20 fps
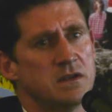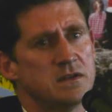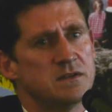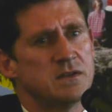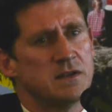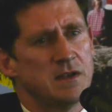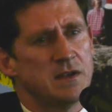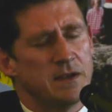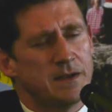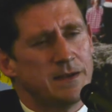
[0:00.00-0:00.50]

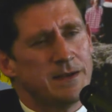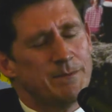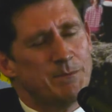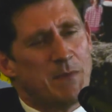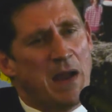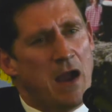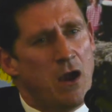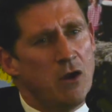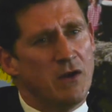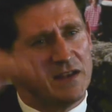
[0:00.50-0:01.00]
The
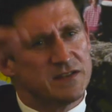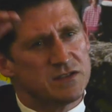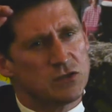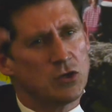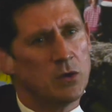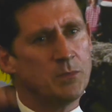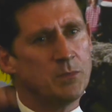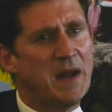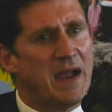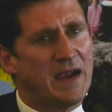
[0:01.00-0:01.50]
power has to go
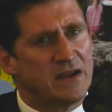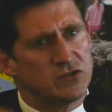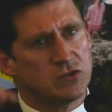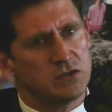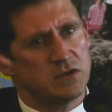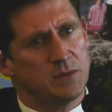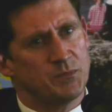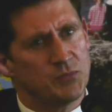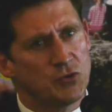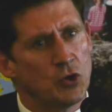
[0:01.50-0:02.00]
back to the
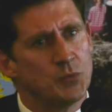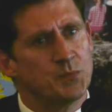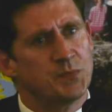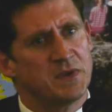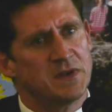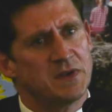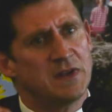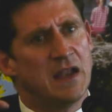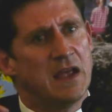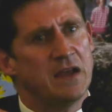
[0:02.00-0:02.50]

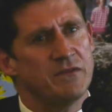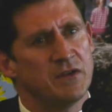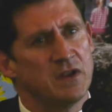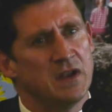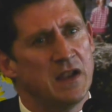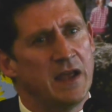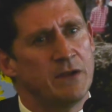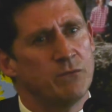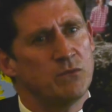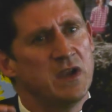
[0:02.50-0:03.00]
appropriate level,
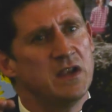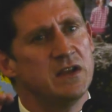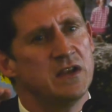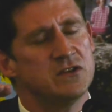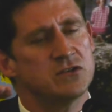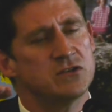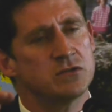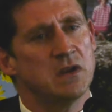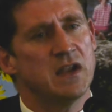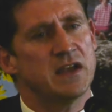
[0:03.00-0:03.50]
and we need
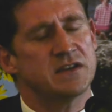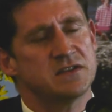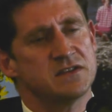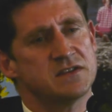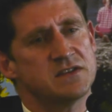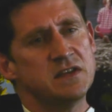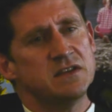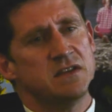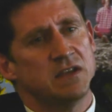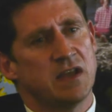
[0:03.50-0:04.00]
to elect a
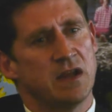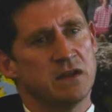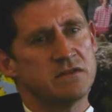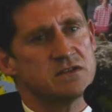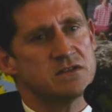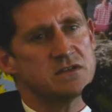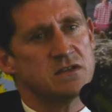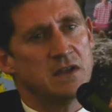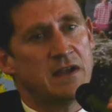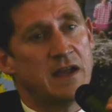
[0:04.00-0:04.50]
city
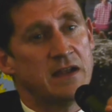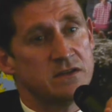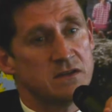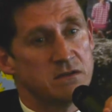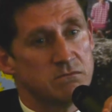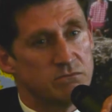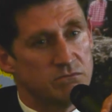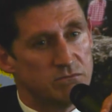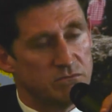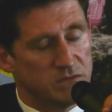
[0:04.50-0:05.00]
council and a
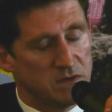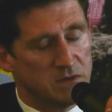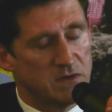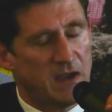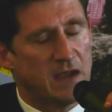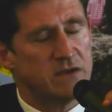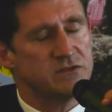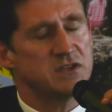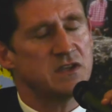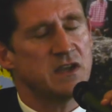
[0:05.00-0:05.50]

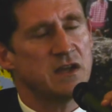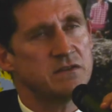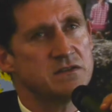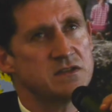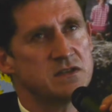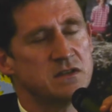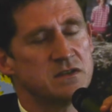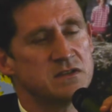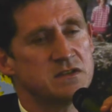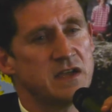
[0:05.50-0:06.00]
county
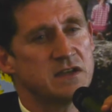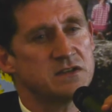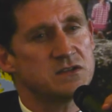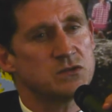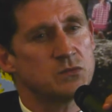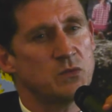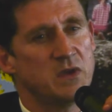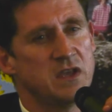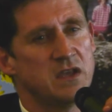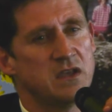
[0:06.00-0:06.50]
councils next
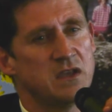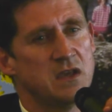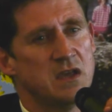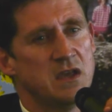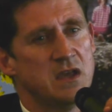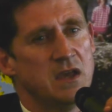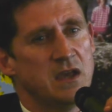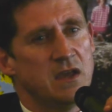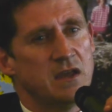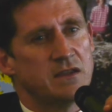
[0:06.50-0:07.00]
week
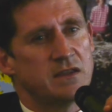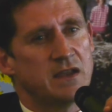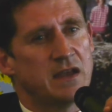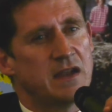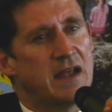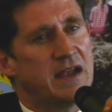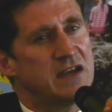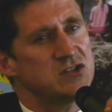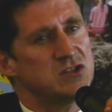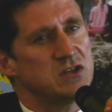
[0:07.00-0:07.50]
that
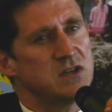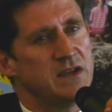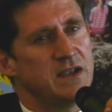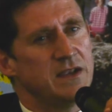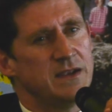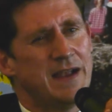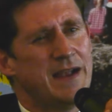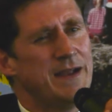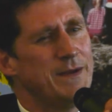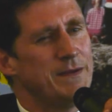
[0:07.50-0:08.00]
actually
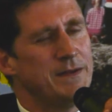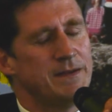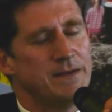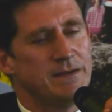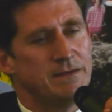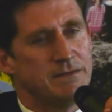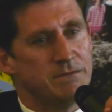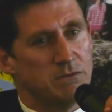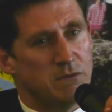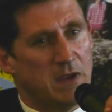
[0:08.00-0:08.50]

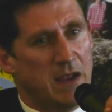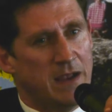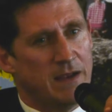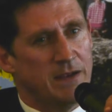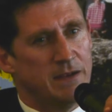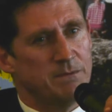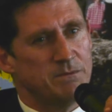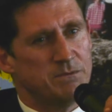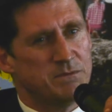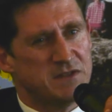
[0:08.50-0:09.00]

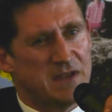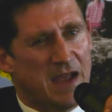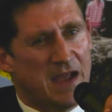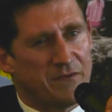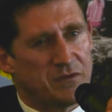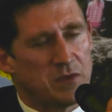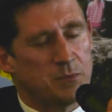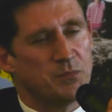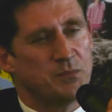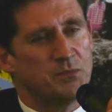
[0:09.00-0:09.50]
have
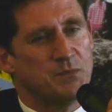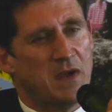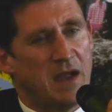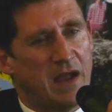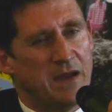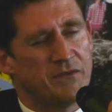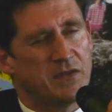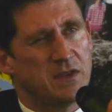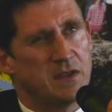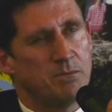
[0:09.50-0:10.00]

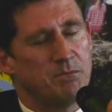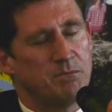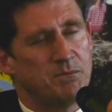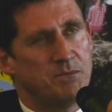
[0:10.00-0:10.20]
the